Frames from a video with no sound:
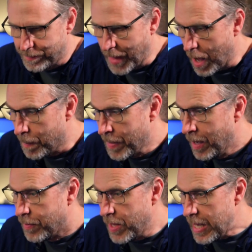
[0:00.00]
Now,
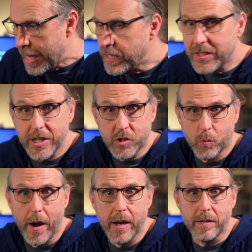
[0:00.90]
the easiest
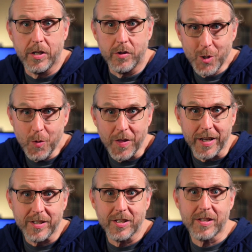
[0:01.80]
way to do
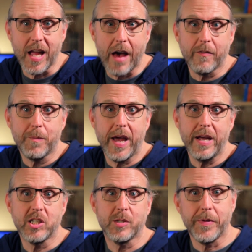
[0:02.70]
this is to have a
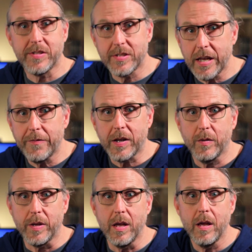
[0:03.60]
page
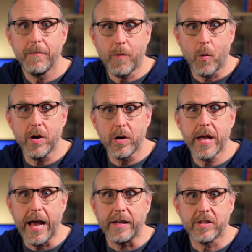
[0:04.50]
specifically for your
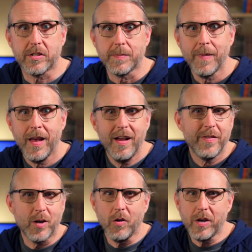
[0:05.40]
guests.
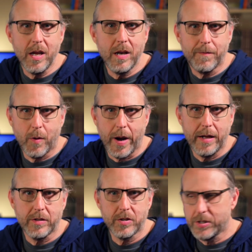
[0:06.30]
They're looking for
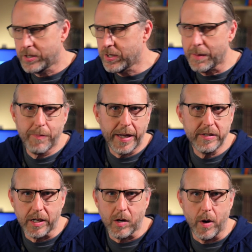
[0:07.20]
answers to some
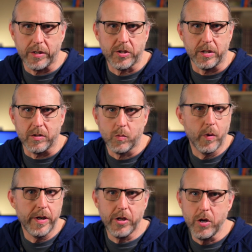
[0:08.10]
basic questions.
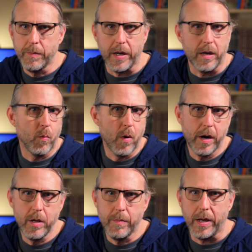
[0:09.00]
When do you meet?
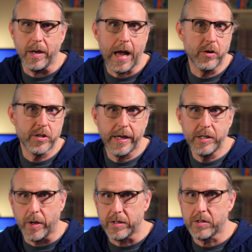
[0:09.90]
Where do you meet? How should I
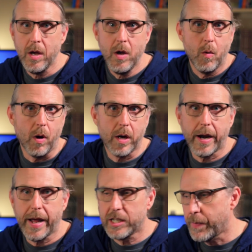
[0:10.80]
dress? What
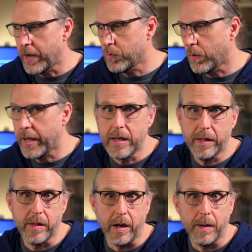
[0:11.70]
can I expect when I
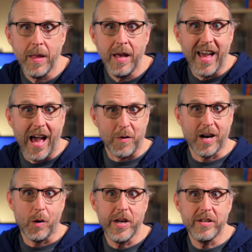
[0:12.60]
get there? How
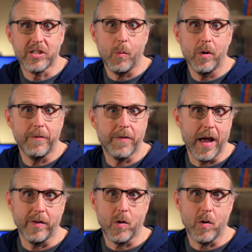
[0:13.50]
can I reach someone if I have a